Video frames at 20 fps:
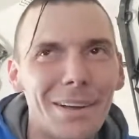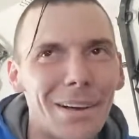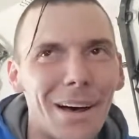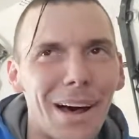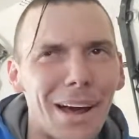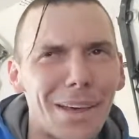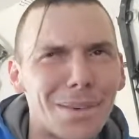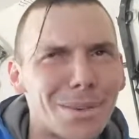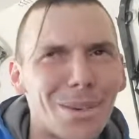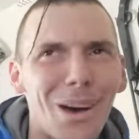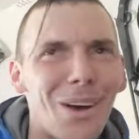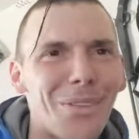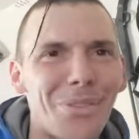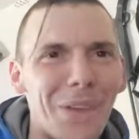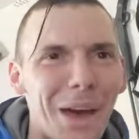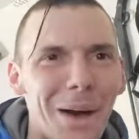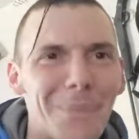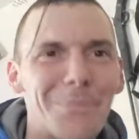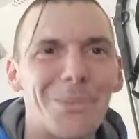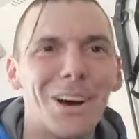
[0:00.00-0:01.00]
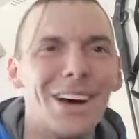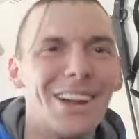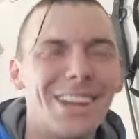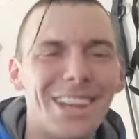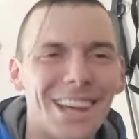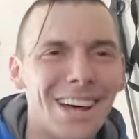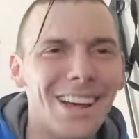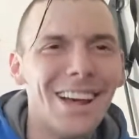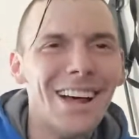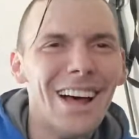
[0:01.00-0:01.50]
I thought that, but
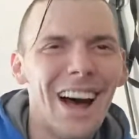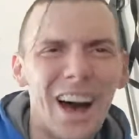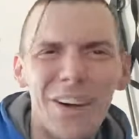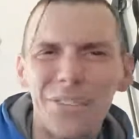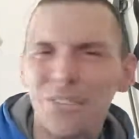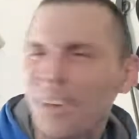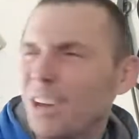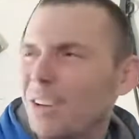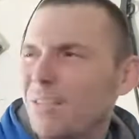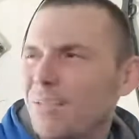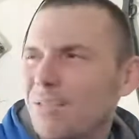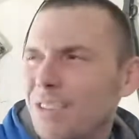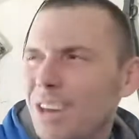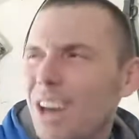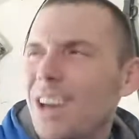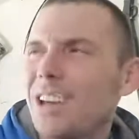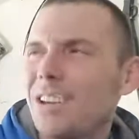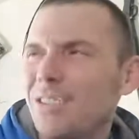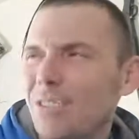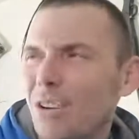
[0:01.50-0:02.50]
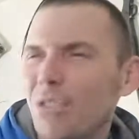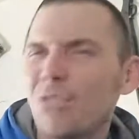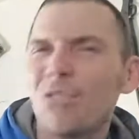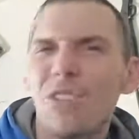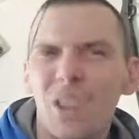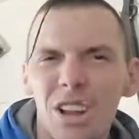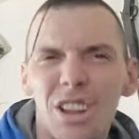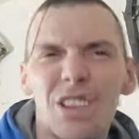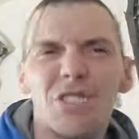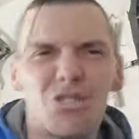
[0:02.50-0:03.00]
I was like, yeah, he knows.
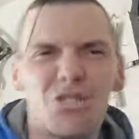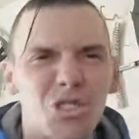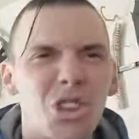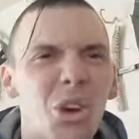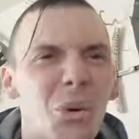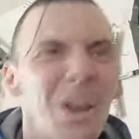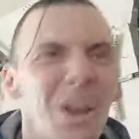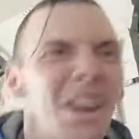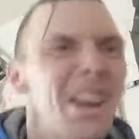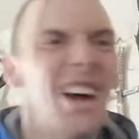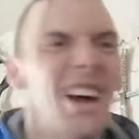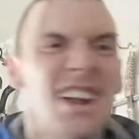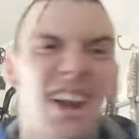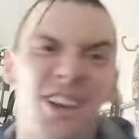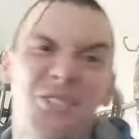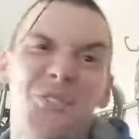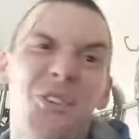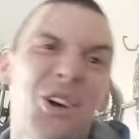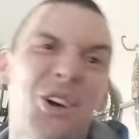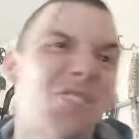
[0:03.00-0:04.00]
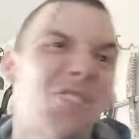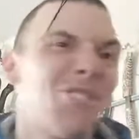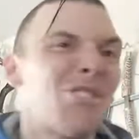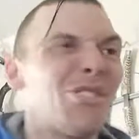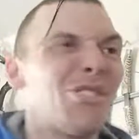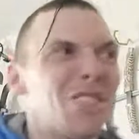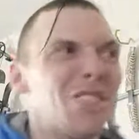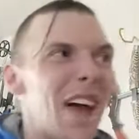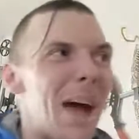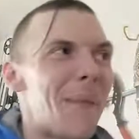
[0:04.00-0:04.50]
Let's do it. And I fucking
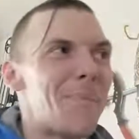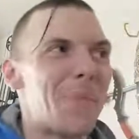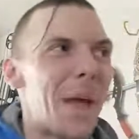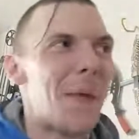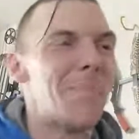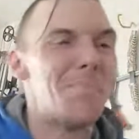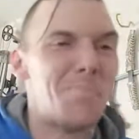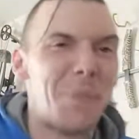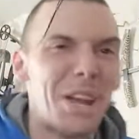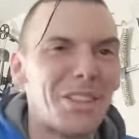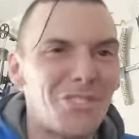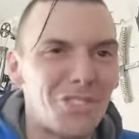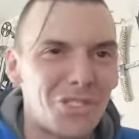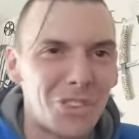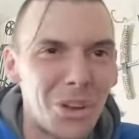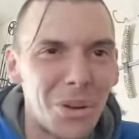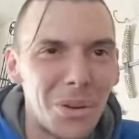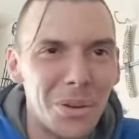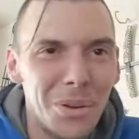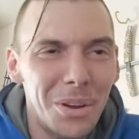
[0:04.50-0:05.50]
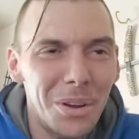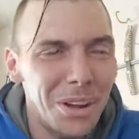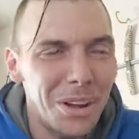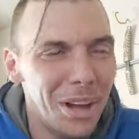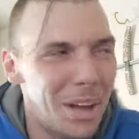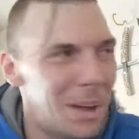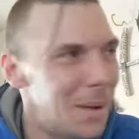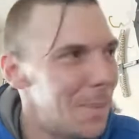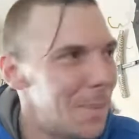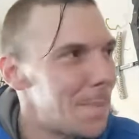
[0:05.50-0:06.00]
slapped that bitch, dude.
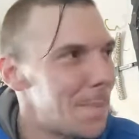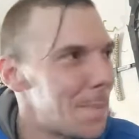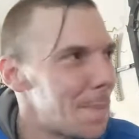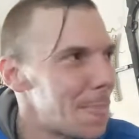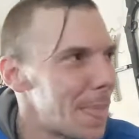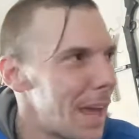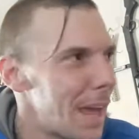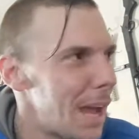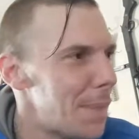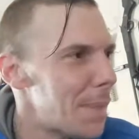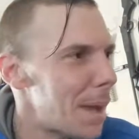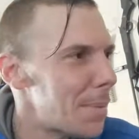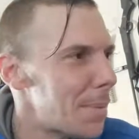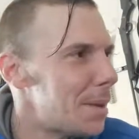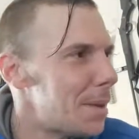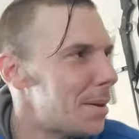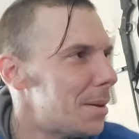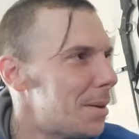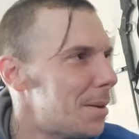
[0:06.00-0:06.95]
Hey, baby.